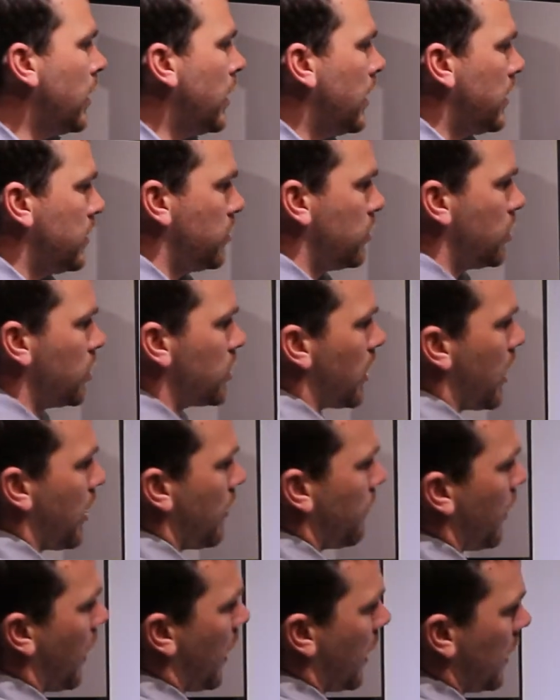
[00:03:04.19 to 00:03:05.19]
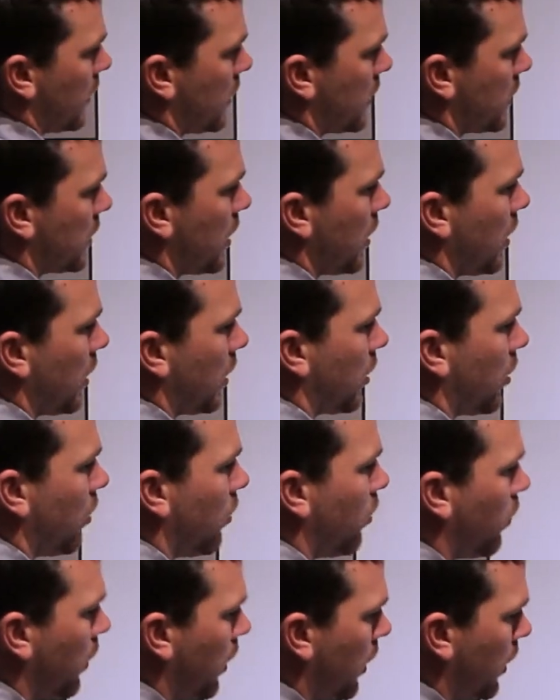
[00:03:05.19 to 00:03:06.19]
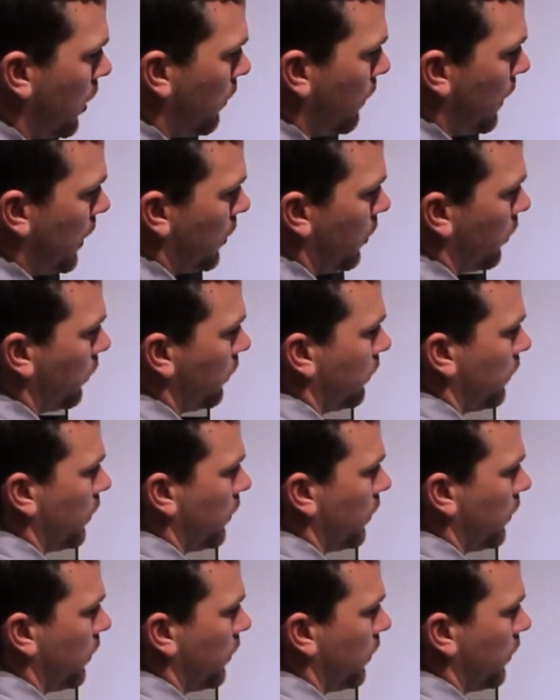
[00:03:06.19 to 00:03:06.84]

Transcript: is we just have a circle in the middle.